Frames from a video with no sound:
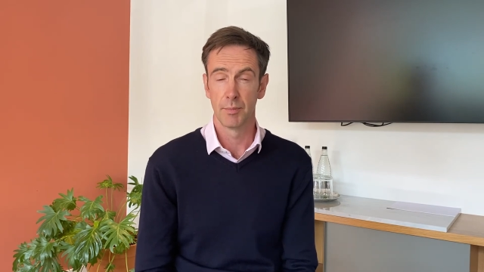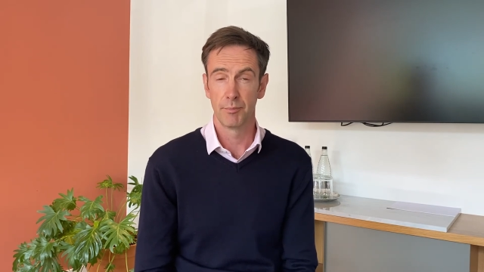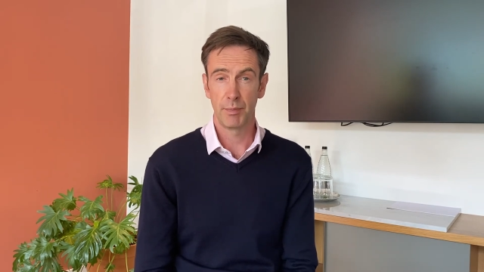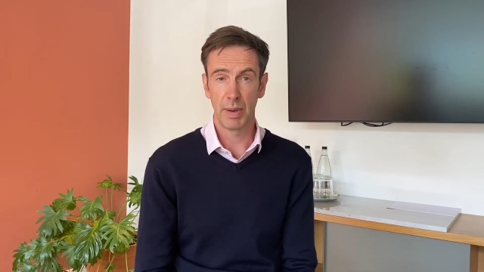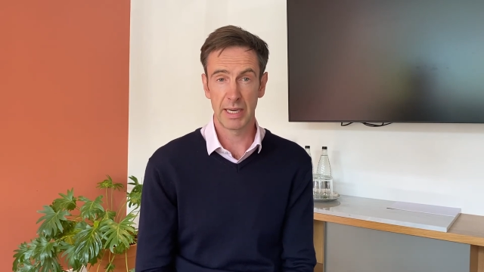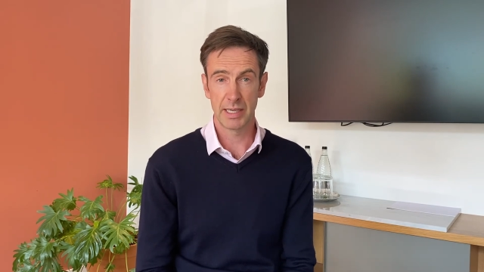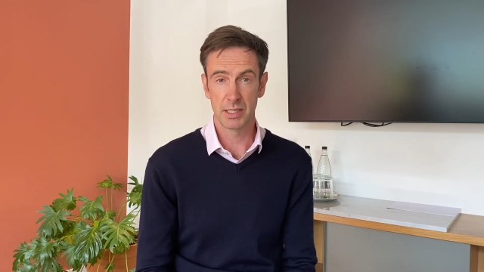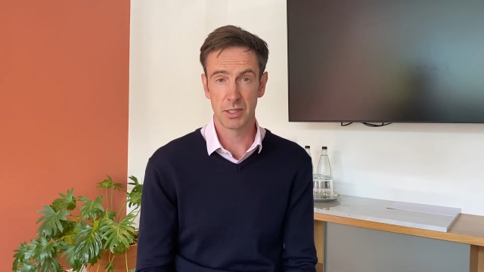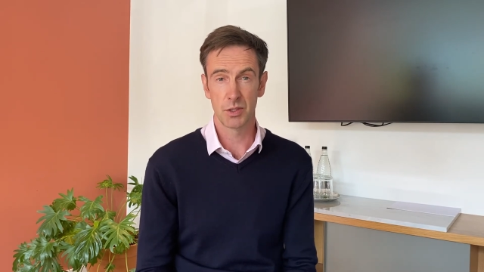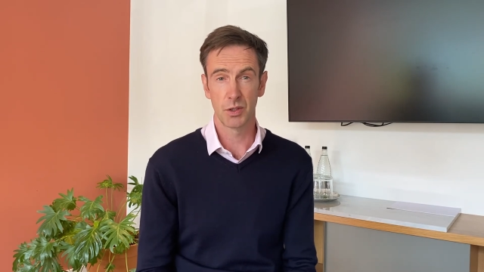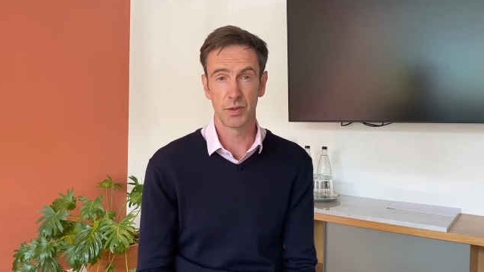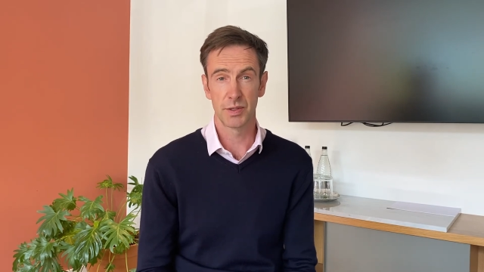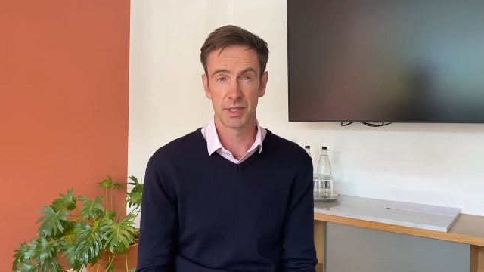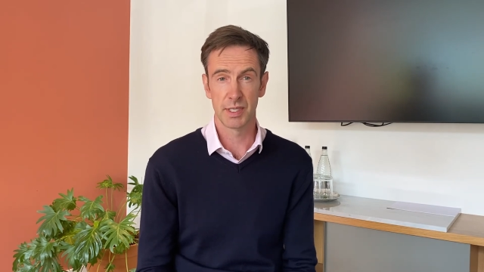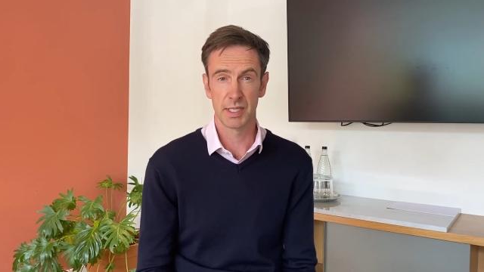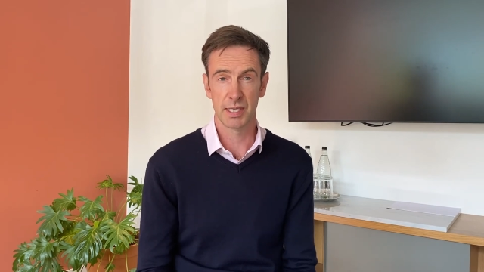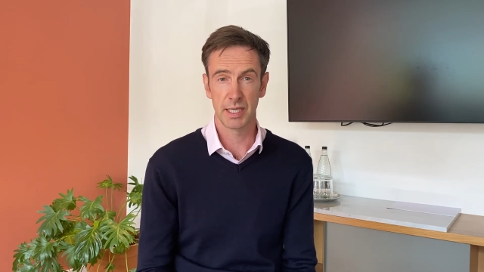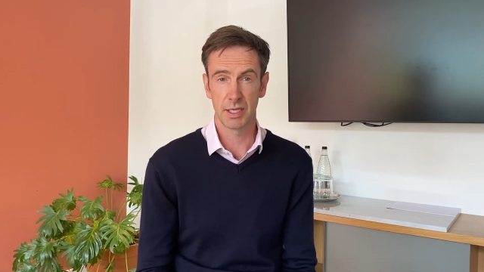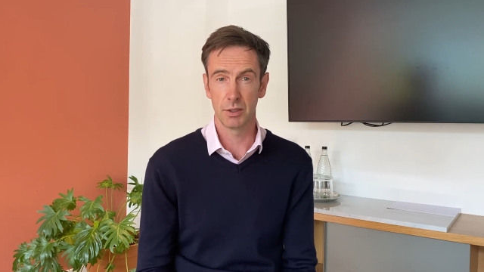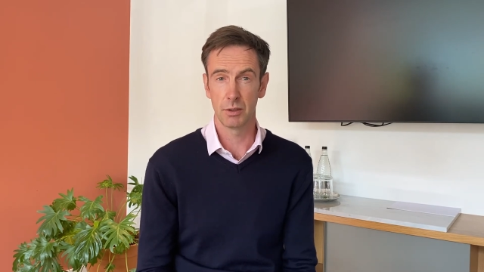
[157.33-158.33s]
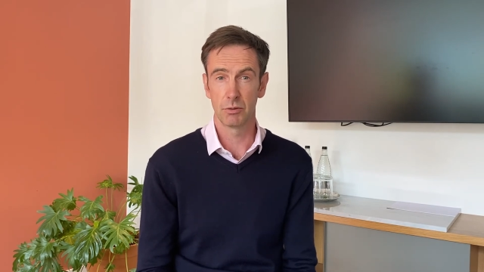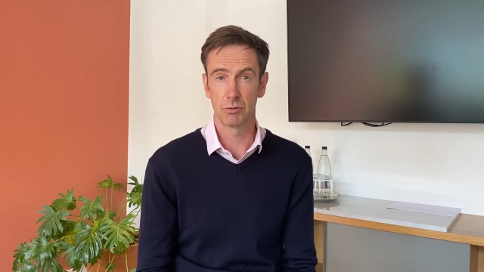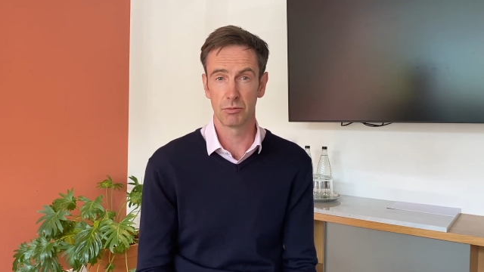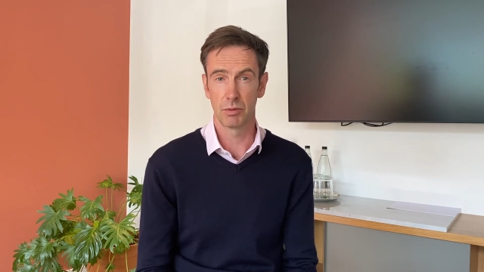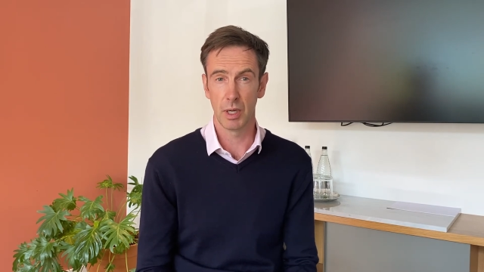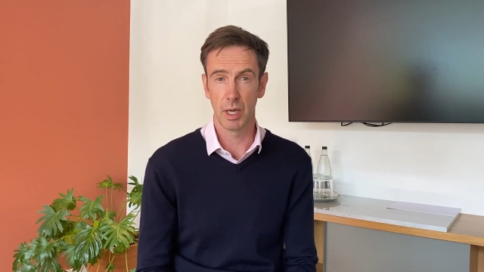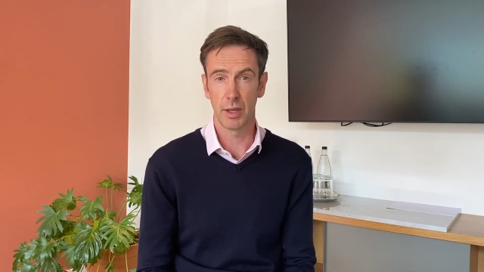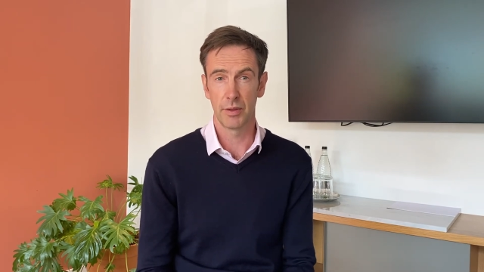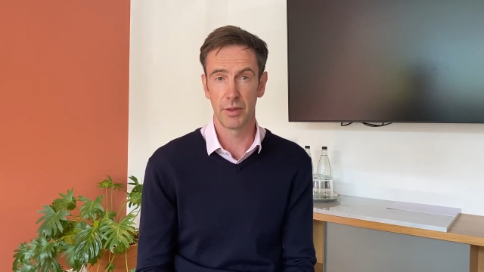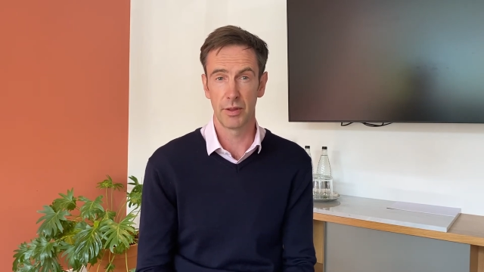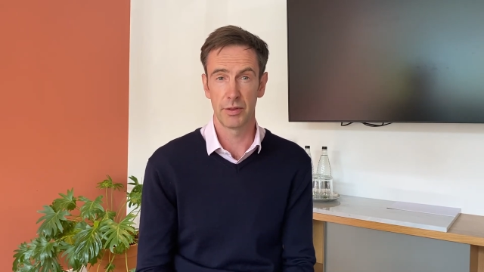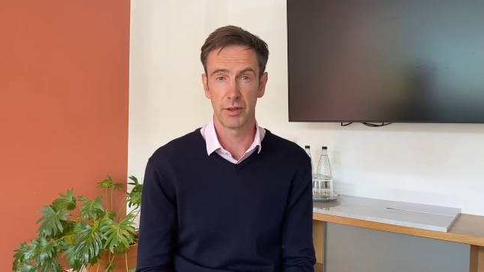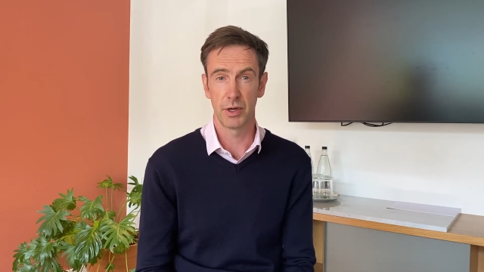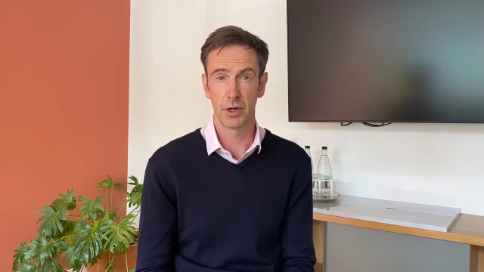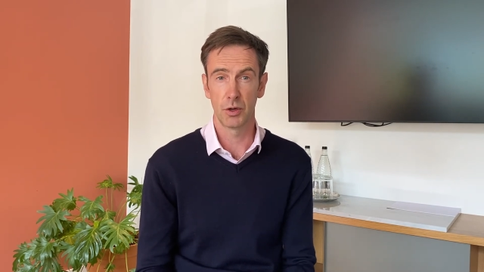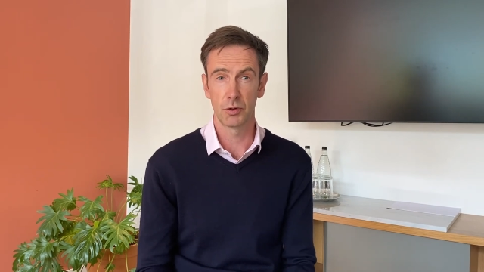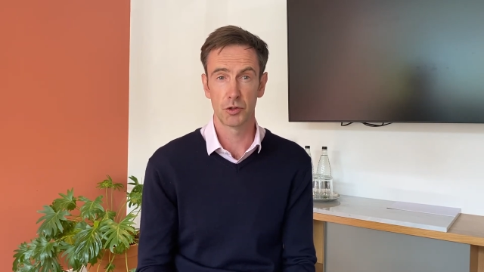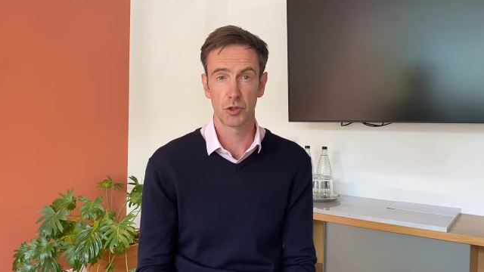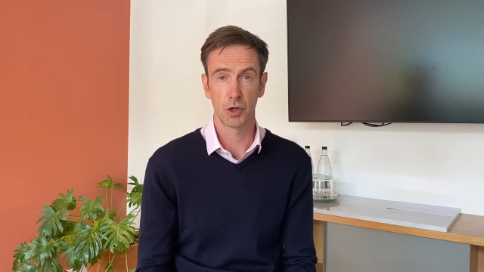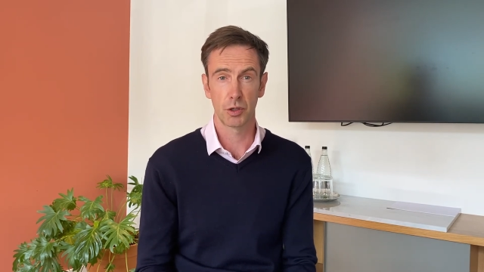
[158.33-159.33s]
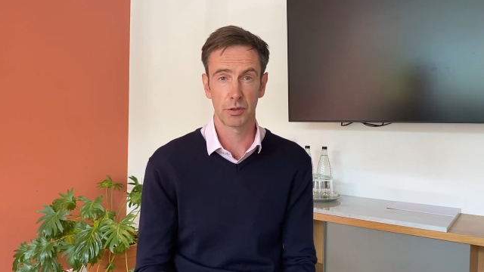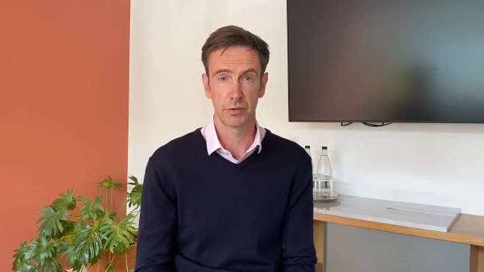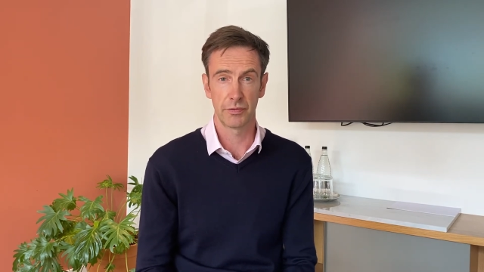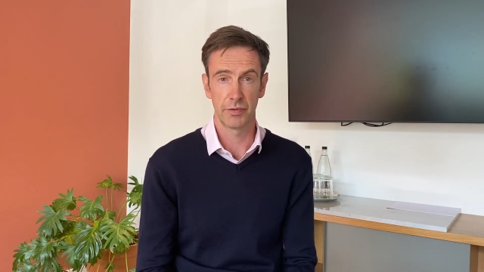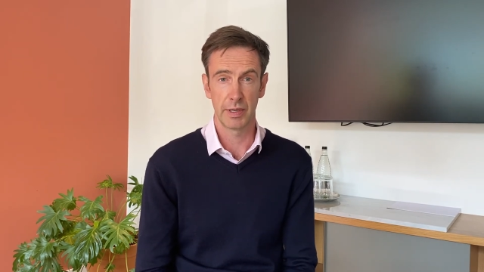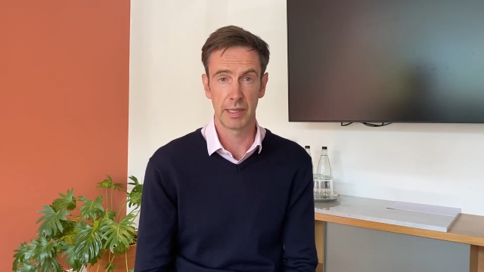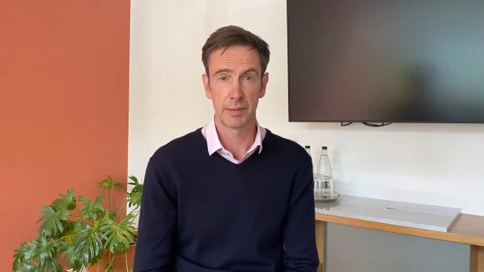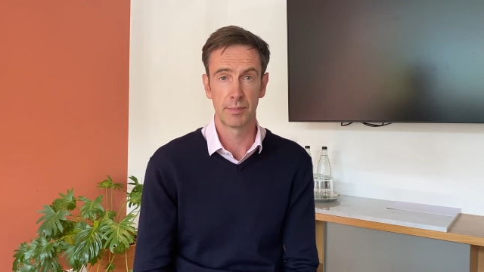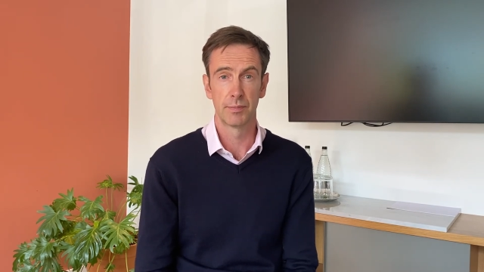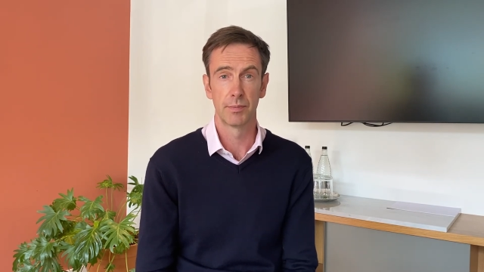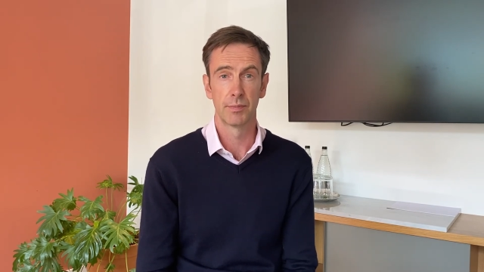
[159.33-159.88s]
based on skill rather than on geography.